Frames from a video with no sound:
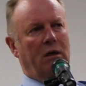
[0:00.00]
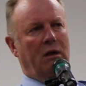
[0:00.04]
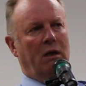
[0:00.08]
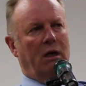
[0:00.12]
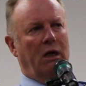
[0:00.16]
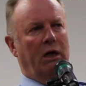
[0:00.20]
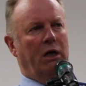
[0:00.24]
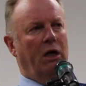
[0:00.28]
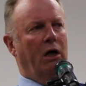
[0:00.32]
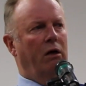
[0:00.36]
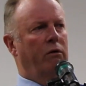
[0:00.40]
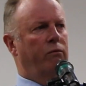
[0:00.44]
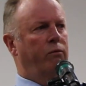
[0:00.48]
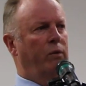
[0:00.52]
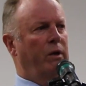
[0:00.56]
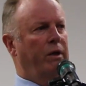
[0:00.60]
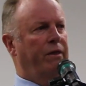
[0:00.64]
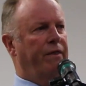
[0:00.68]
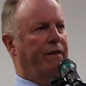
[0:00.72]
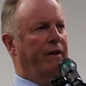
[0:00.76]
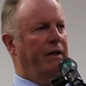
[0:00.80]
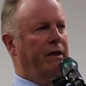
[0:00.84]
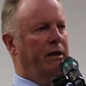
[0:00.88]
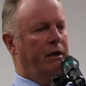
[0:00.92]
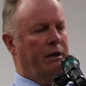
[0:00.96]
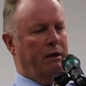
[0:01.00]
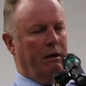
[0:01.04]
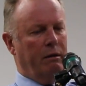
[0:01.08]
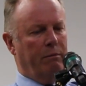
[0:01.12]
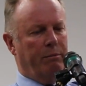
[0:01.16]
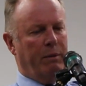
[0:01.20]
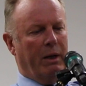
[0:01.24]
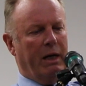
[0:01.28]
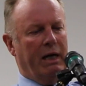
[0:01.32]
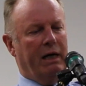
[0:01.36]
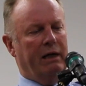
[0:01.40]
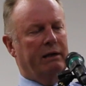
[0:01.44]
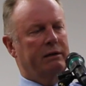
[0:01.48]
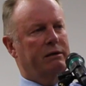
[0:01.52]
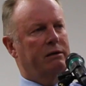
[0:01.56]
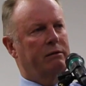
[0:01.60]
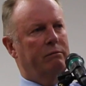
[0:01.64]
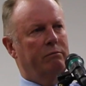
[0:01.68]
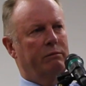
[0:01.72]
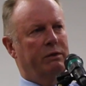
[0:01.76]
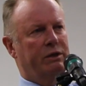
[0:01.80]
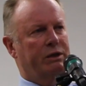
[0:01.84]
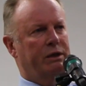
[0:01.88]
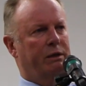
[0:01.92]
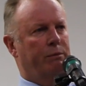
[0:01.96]
I know if we think about
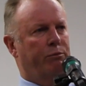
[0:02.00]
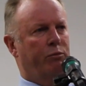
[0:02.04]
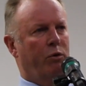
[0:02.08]
Mr.